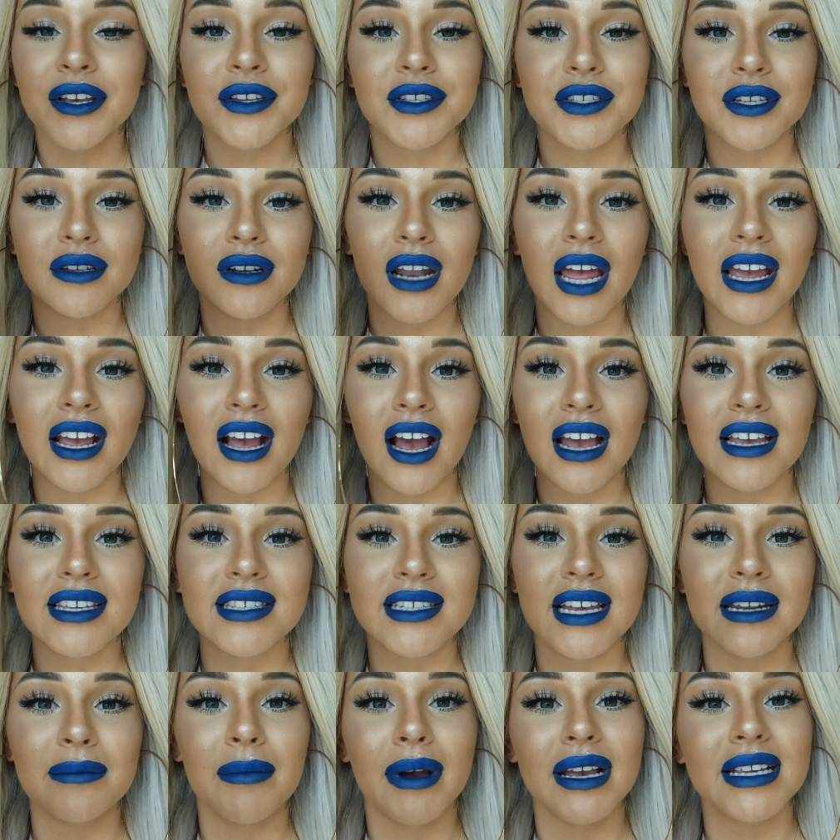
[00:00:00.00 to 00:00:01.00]
So like I
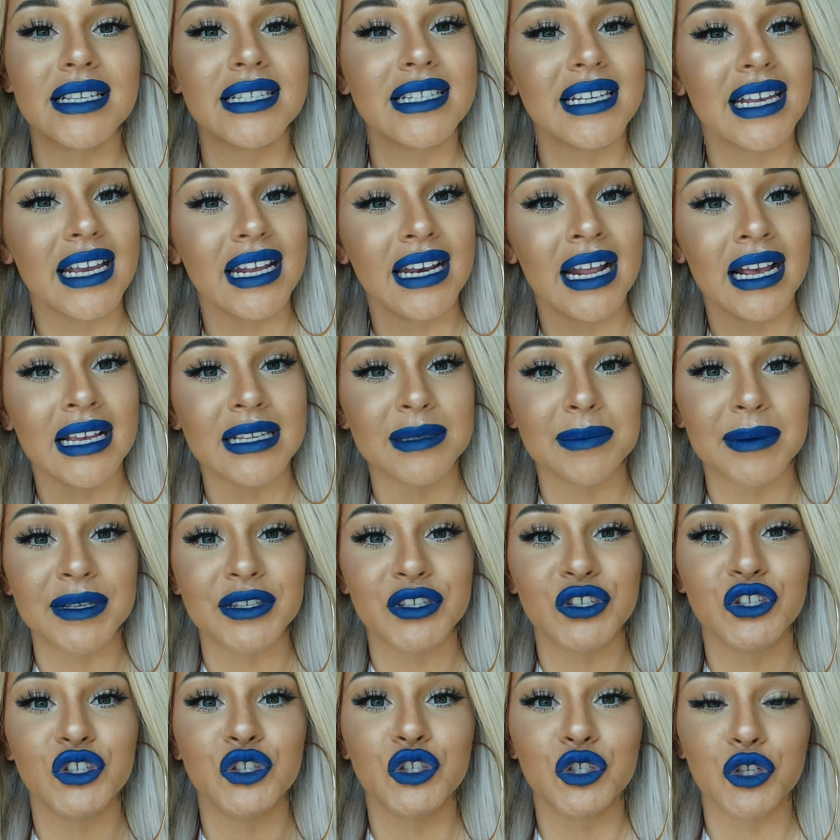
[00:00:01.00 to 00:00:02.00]
said, my skin has
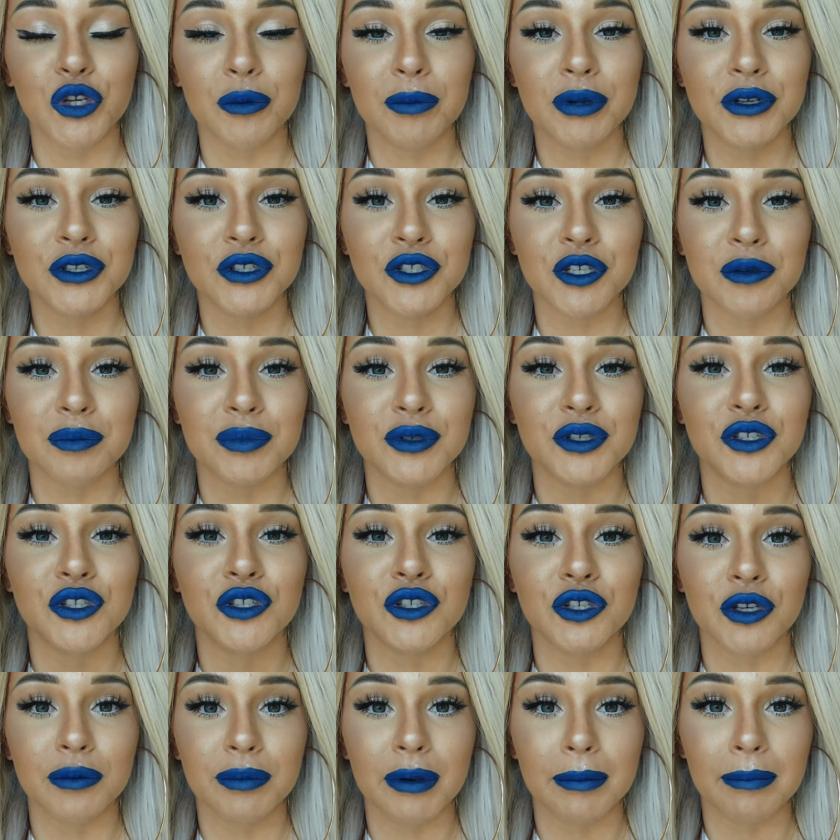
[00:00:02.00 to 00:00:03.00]
been super, super,
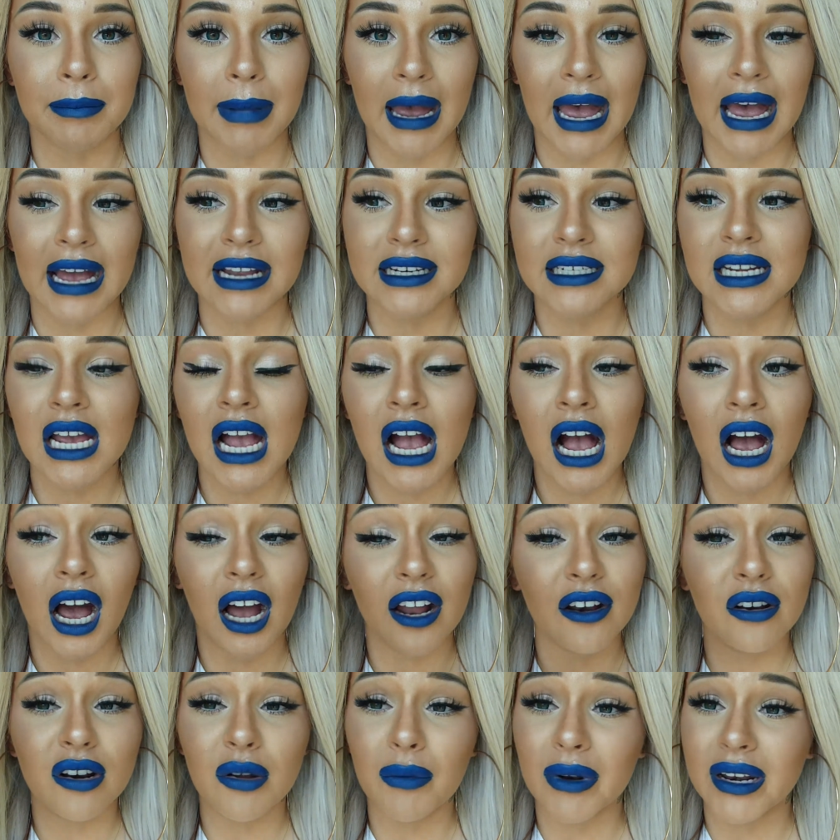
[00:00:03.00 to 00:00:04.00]
super bad.
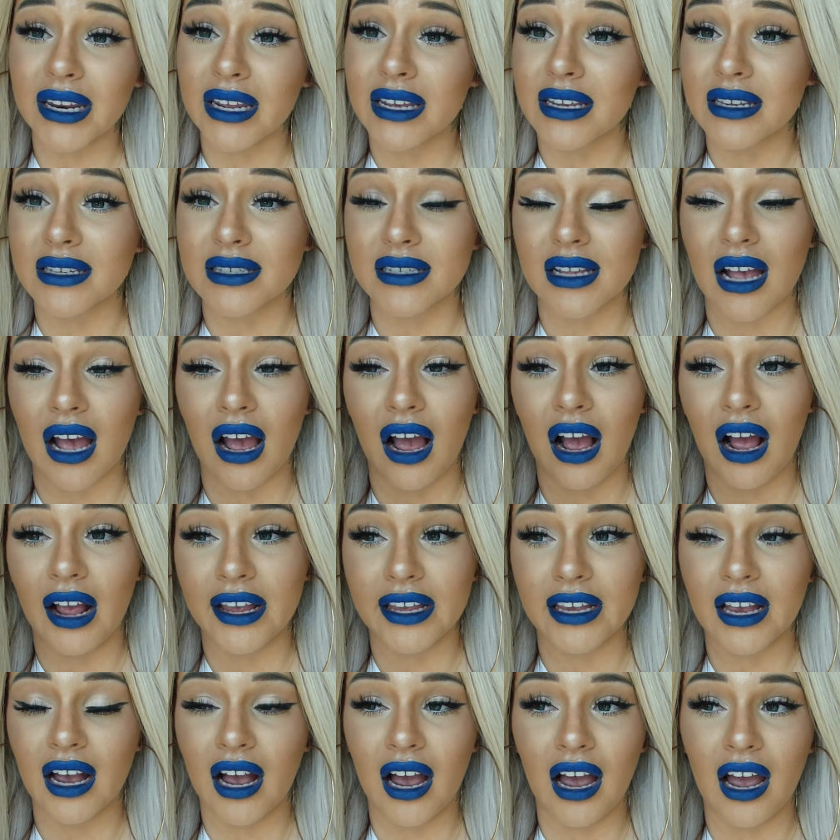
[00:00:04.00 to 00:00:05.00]
I don't know what it is.
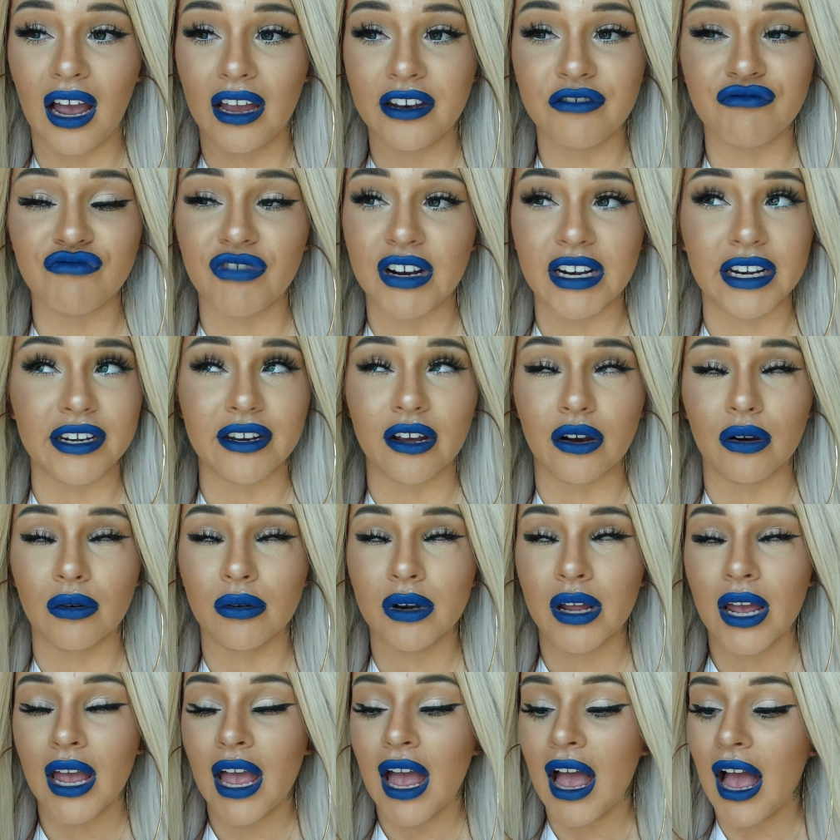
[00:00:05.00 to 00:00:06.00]
I, I really
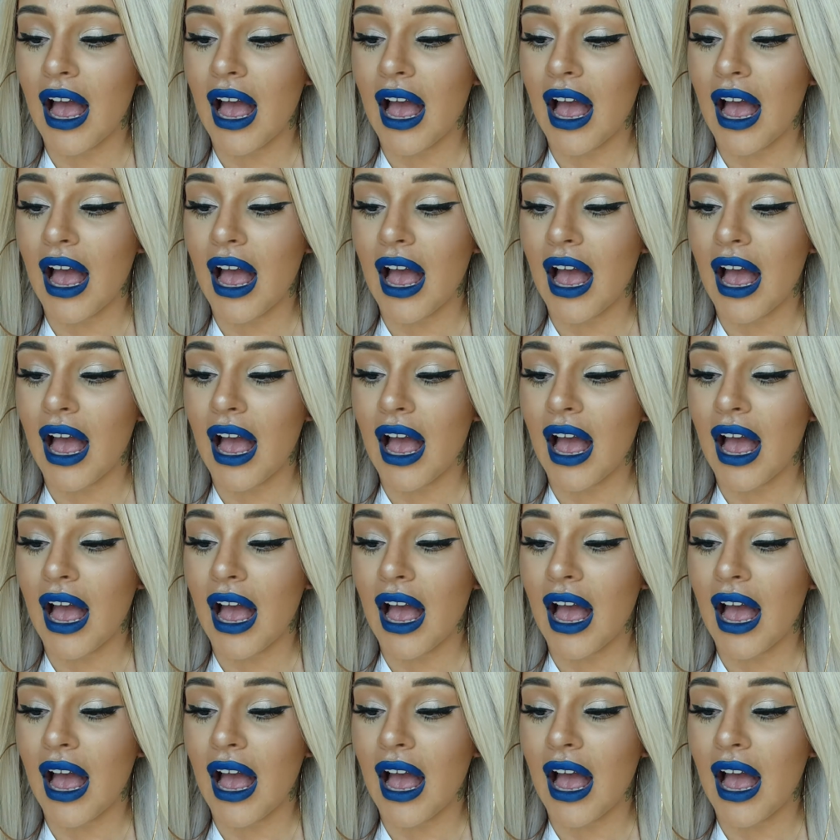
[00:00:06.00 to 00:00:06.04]
don't.